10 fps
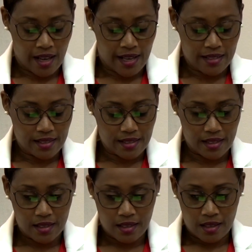and
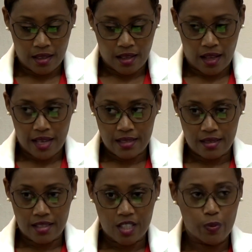at
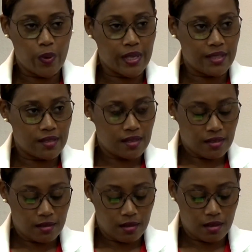this point,
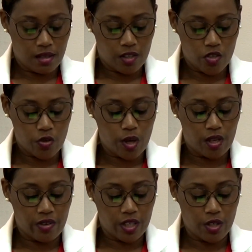the country
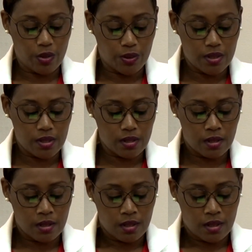already knows
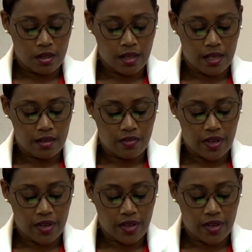that the